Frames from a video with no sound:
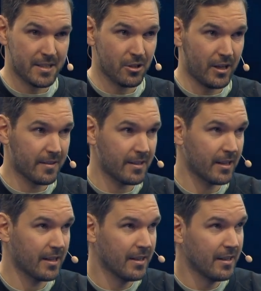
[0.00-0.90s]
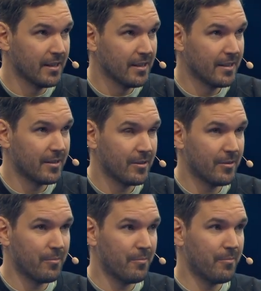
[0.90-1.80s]
and so I think
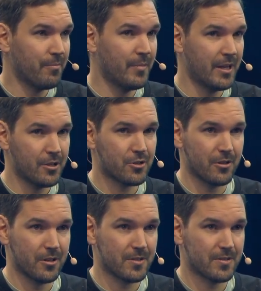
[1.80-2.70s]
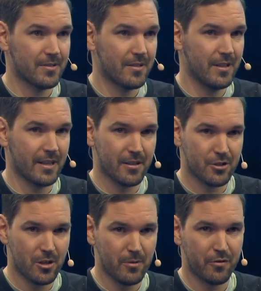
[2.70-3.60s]
managers, like the
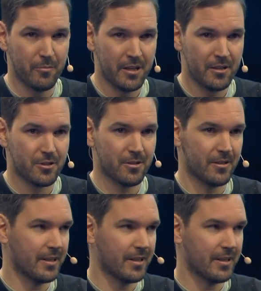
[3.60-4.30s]
job of a manager